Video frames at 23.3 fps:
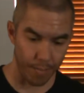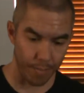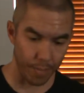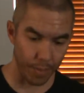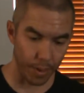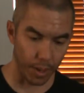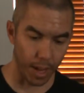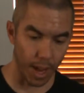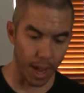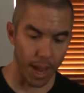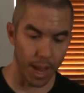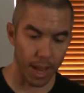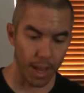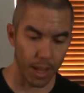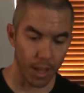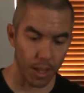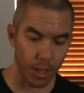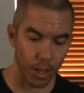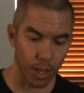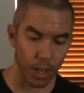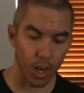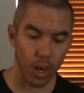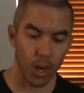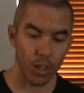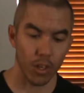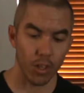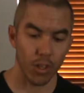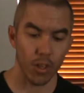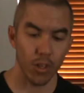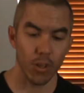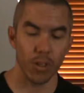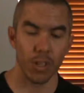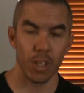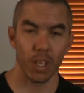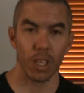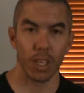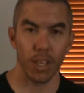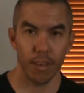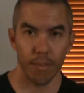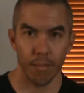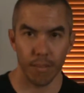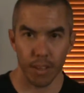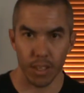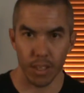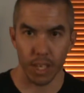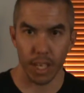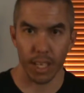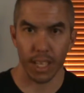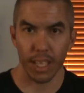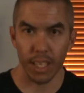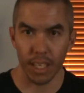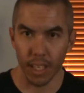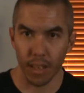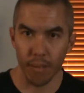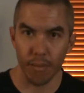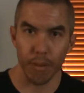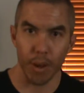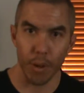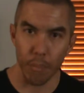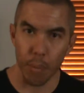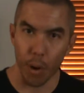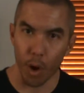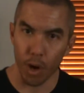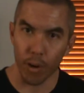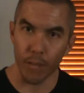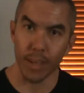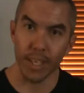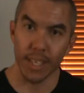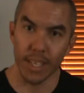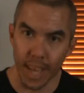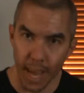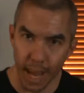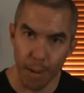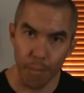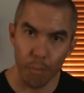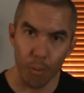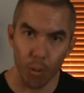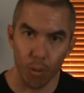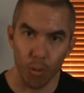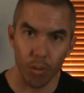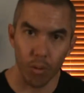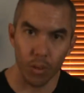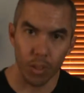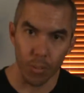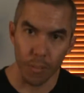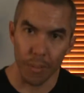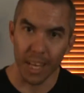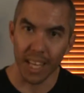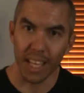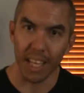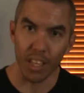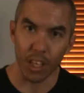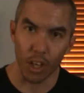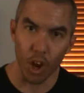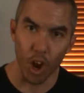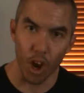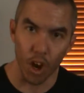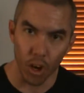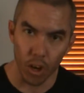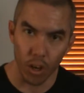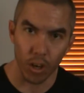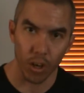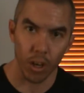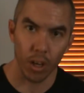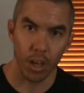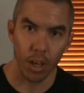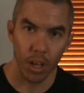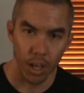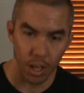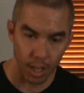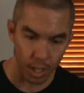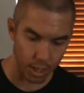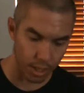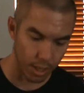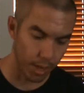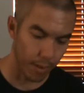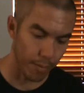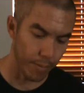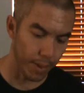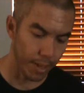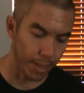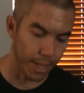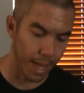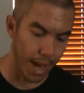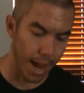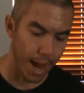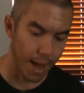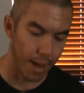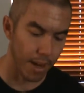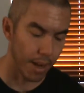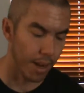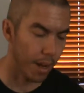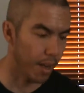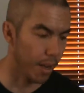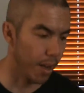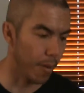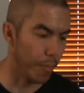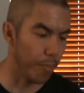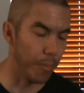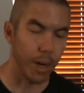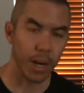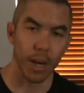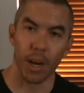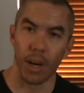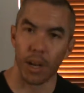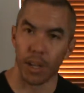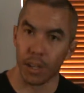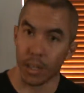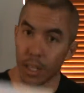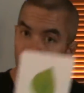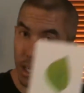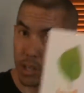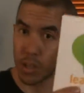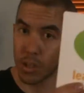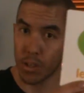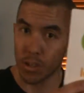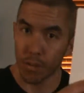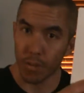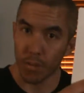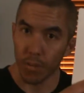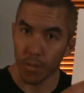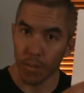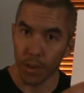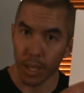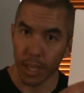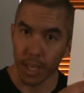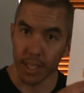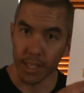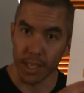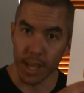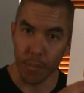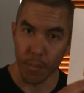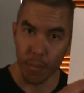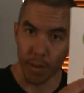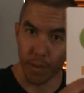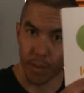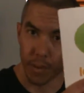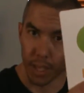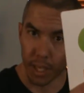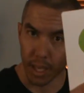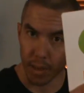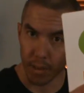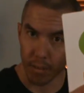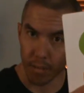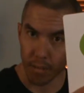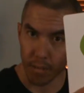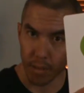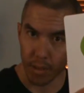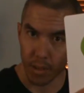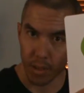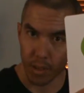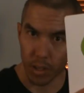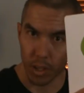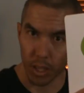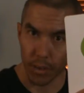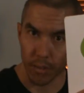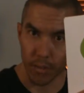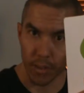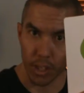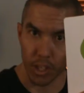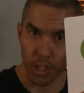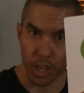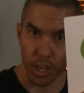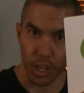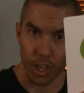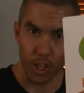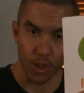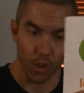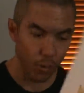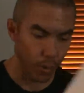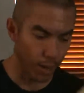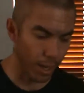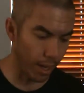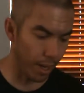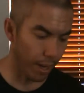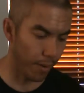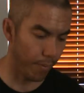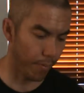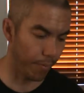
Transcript: Okay, you can also use a leaf. It's like a leaf, part of a table to make it longer, stuff like that. But that's an example of a leaf. It's a leaf that's on a tree.